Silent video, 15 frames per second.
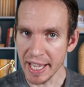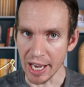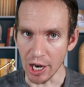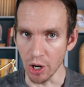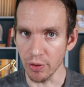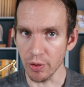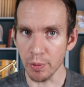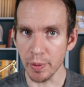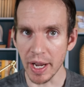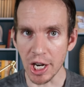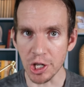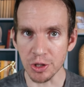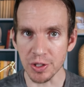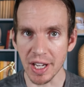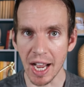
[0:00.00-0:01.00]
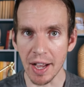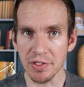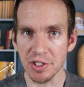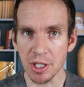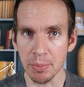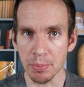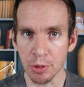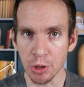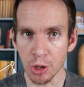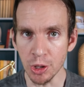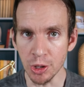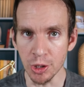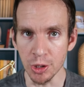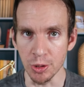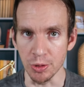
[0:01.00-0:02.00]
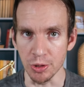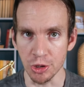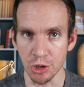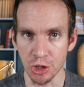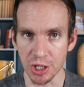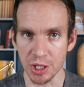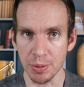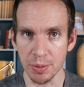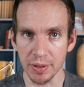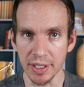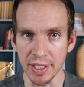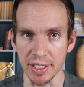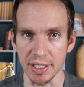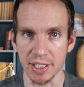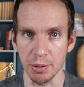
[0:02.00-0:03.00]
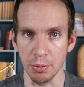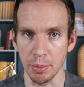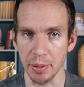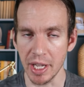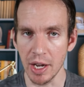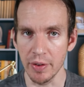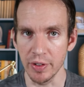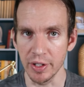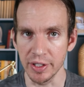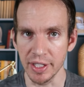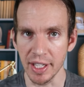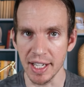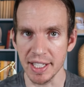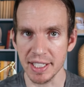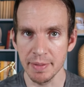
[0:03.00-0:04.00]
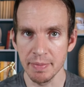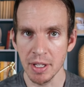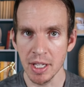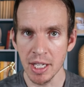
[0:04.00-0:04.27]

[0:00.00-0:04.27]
However, we actually have some good news just released, so we'll be covering that.